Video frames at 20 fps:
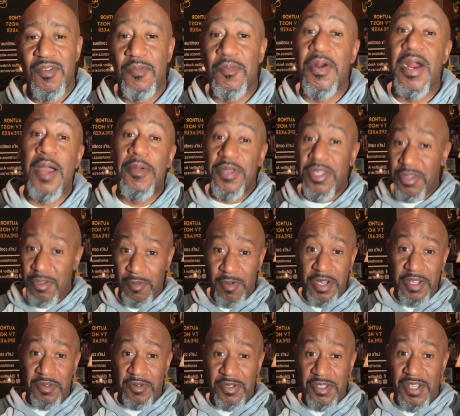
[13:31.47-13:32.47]
Probably at the
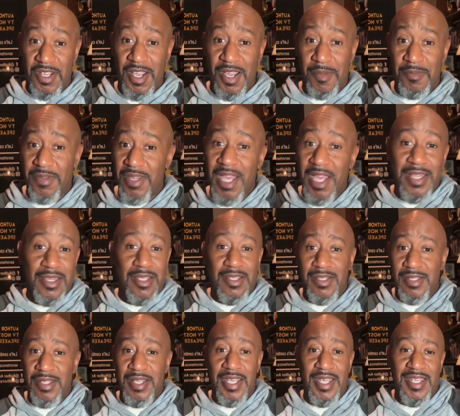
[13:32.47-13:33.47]
regular time, not
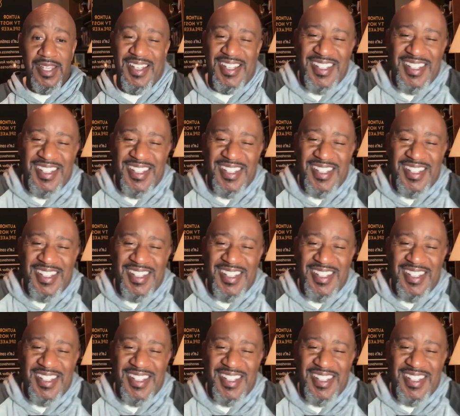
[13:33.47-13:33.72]
this late,